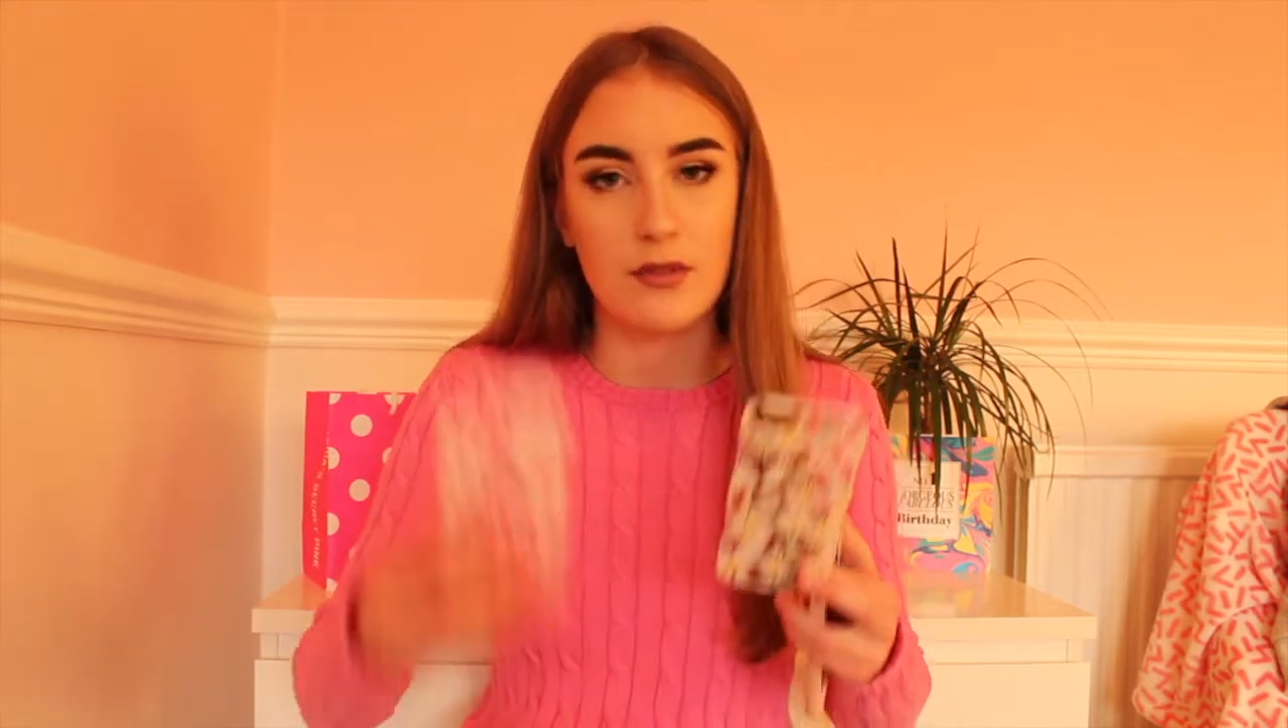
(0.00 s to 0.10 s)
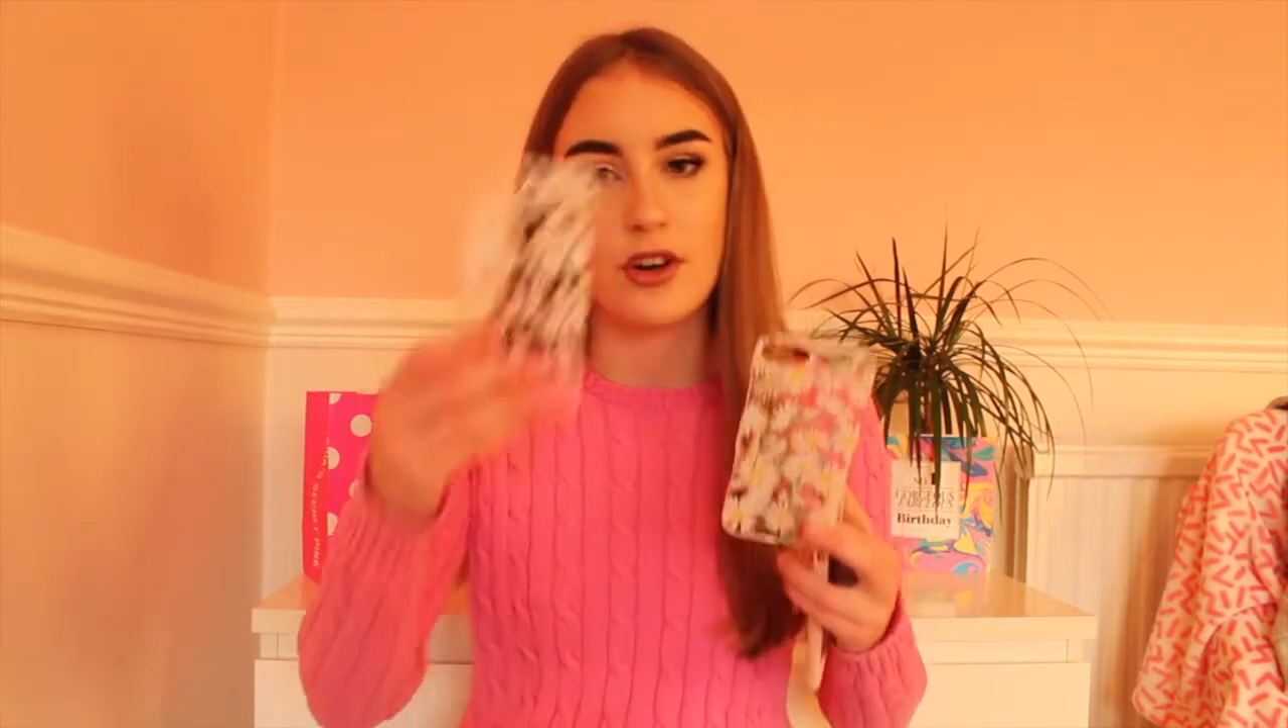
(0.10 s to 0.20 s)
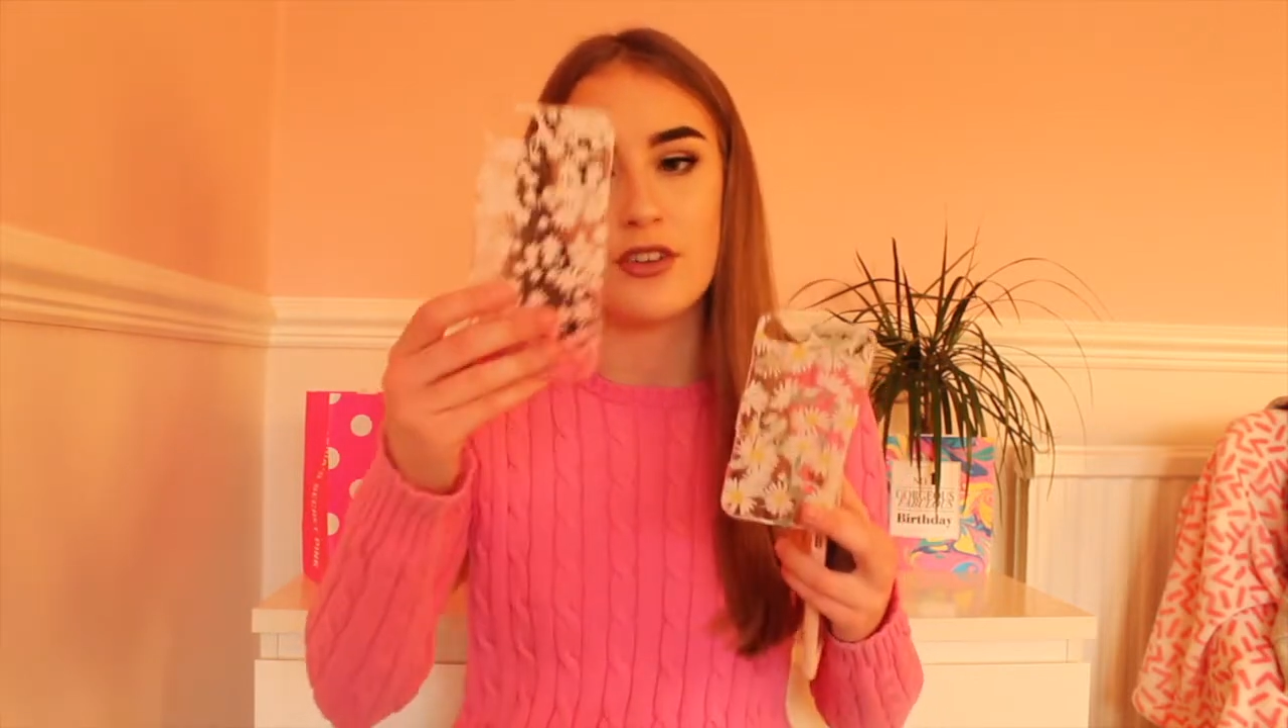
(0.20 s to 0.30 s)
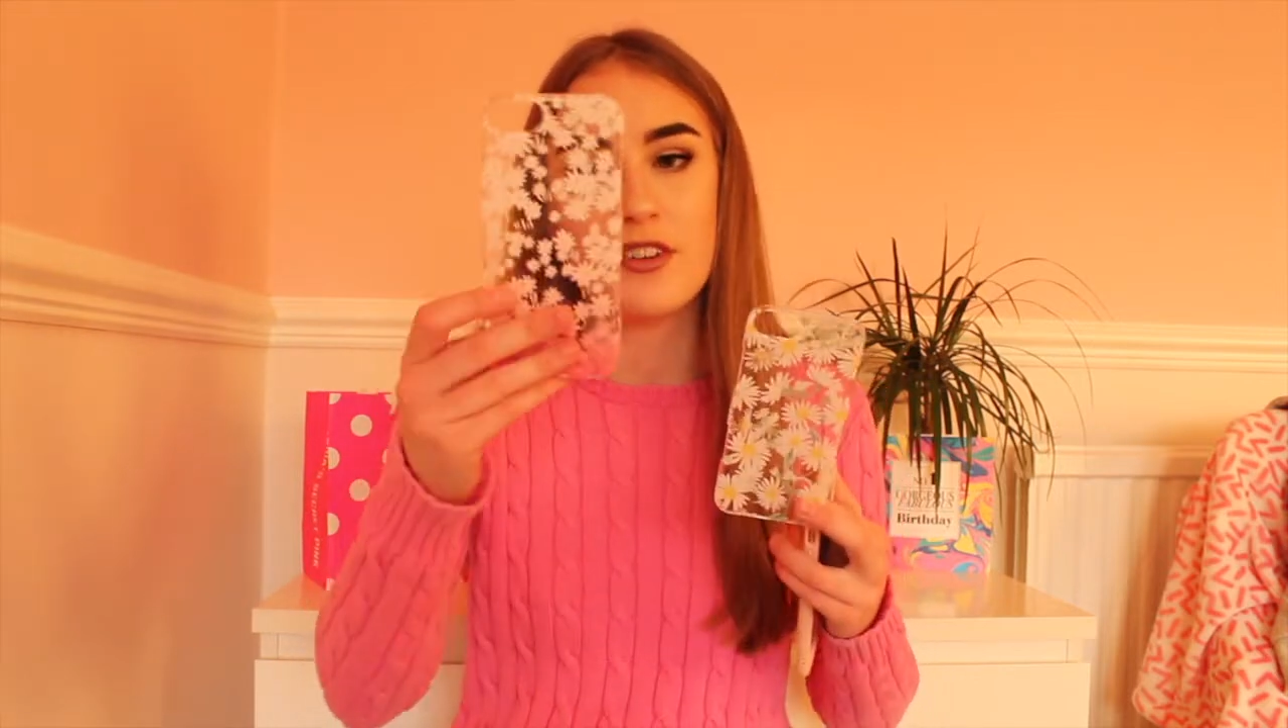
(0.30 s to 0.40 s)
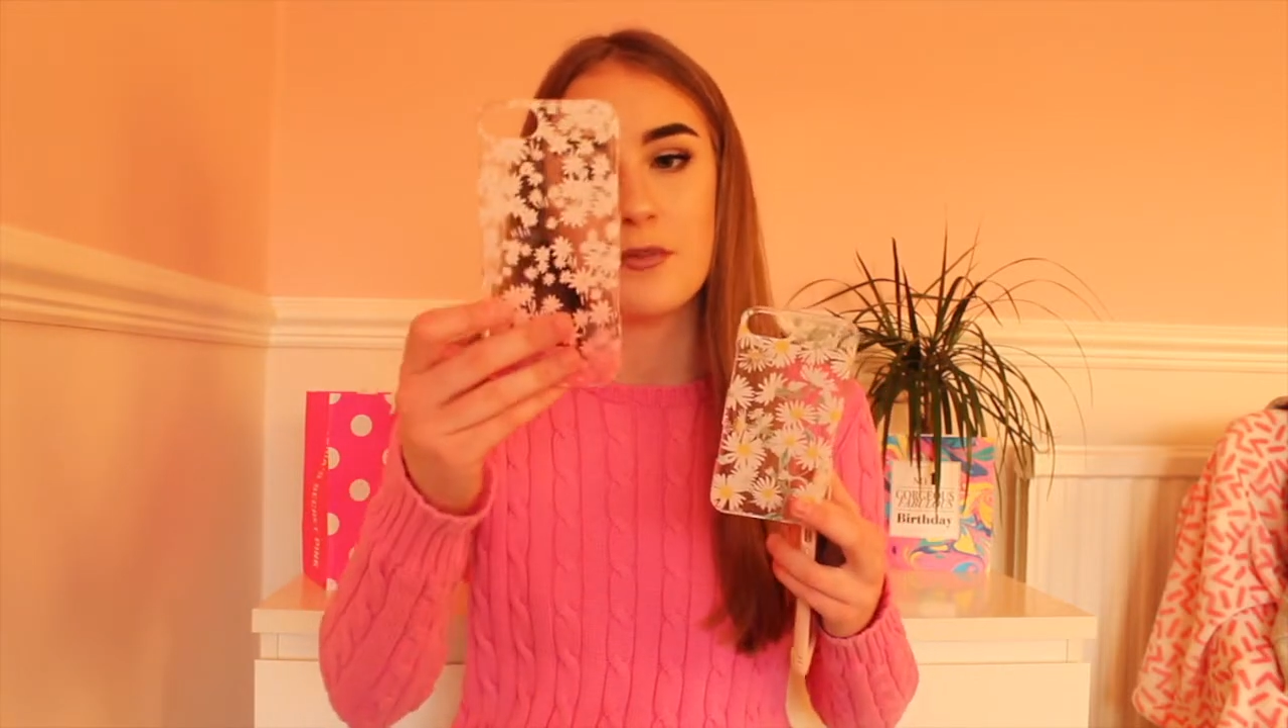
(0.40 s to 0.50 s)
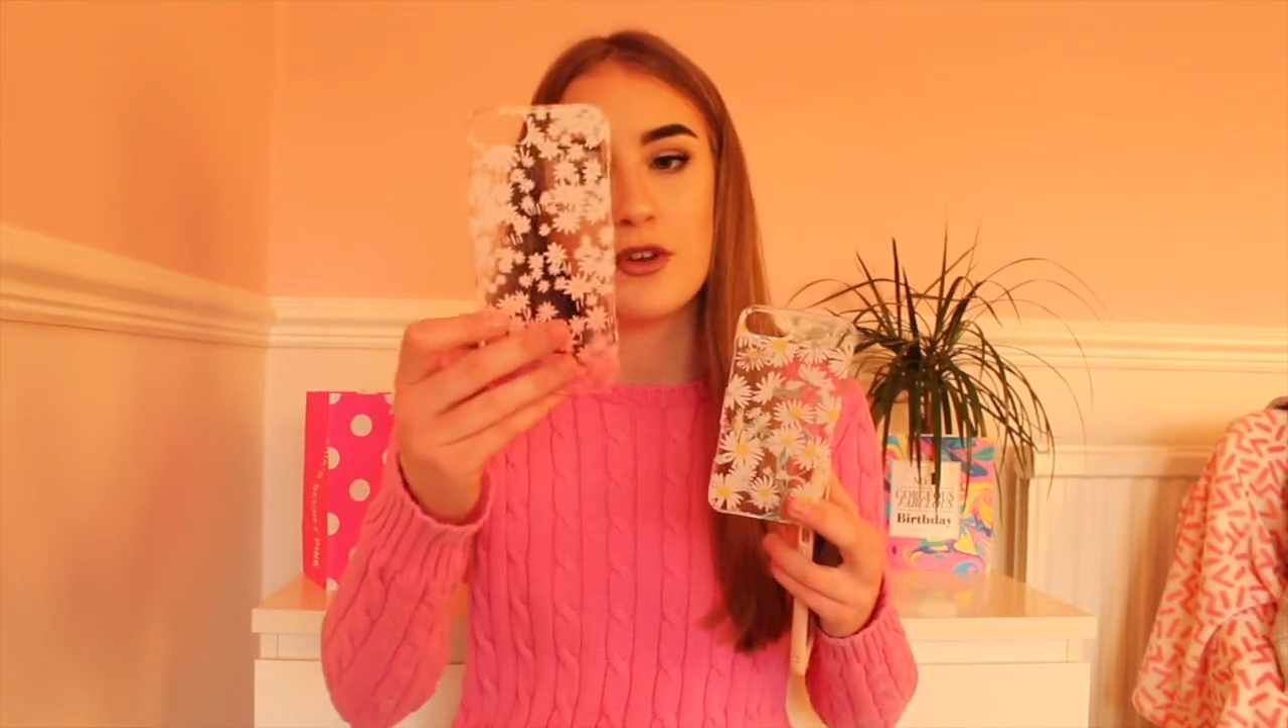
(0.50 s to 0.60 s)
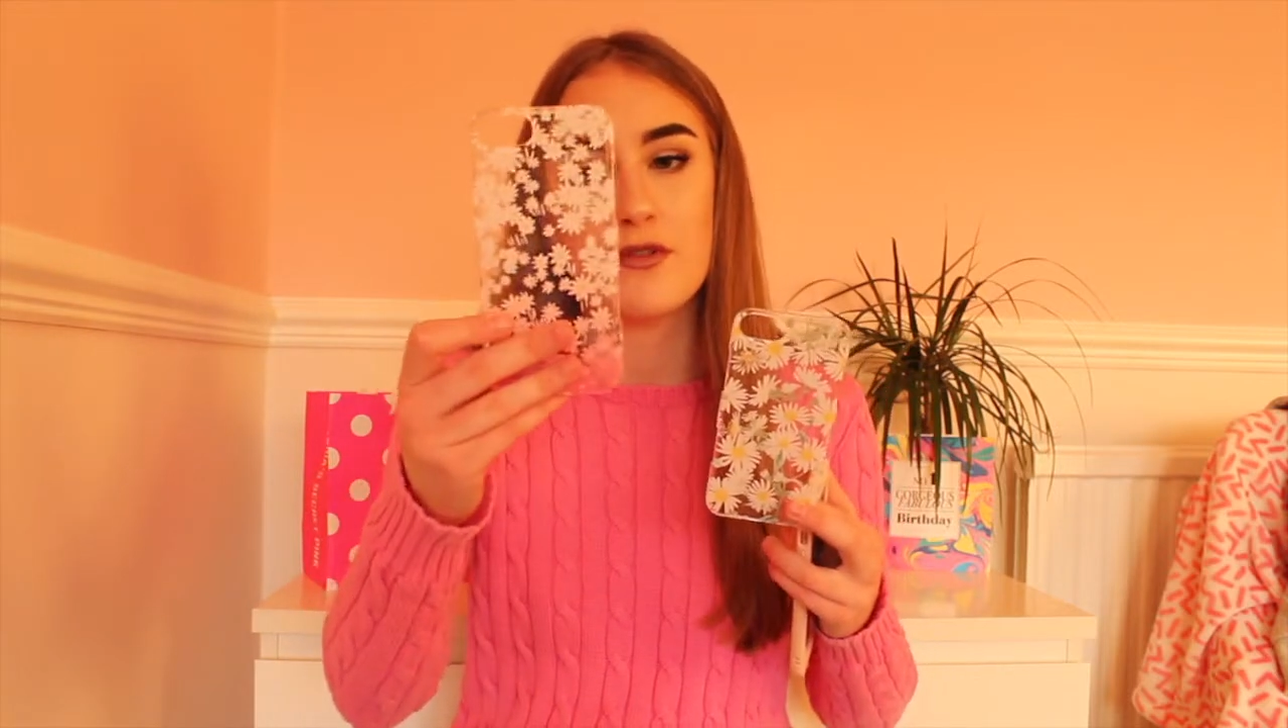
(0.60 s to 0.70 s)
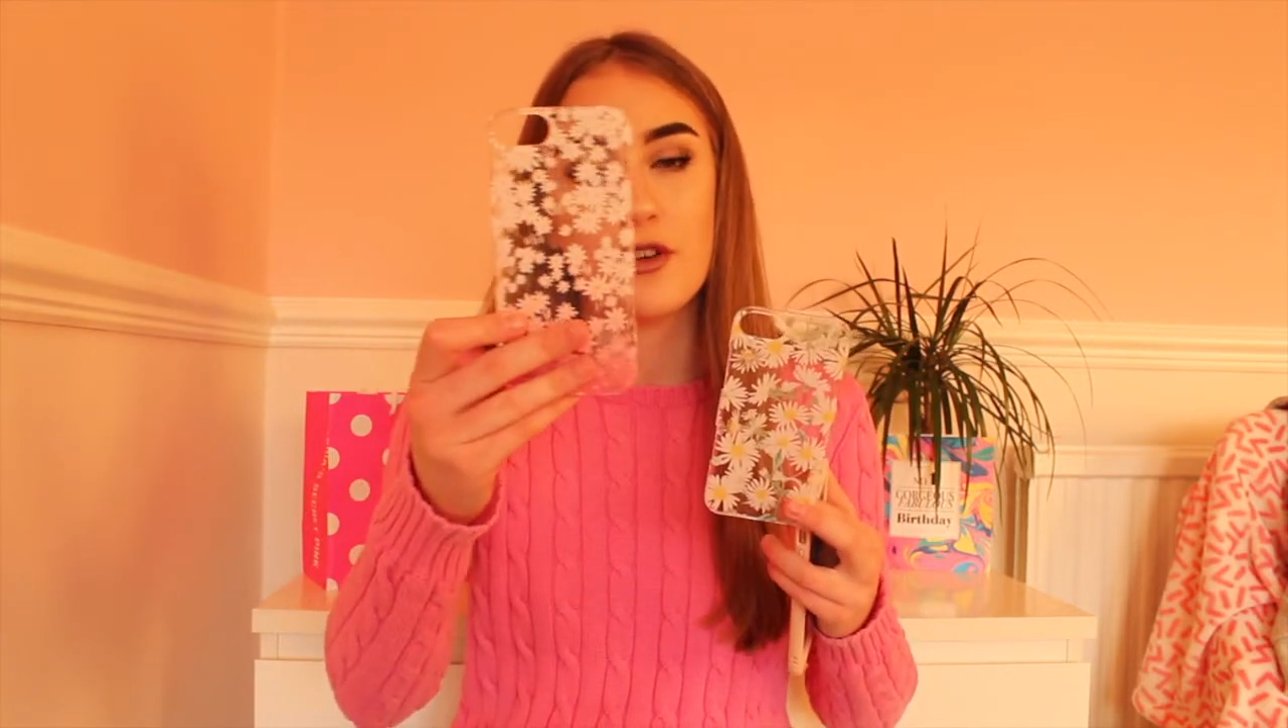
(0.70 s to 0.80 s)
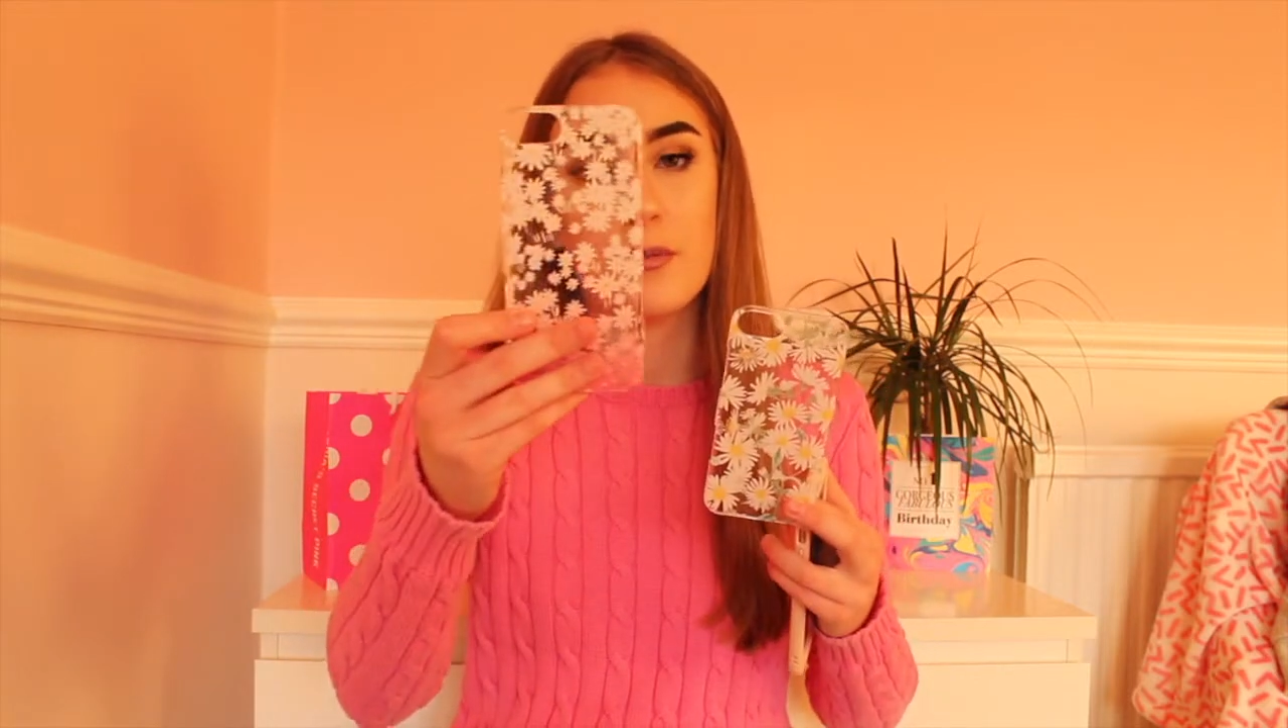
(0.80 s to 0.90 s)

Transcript: I've got this beautiful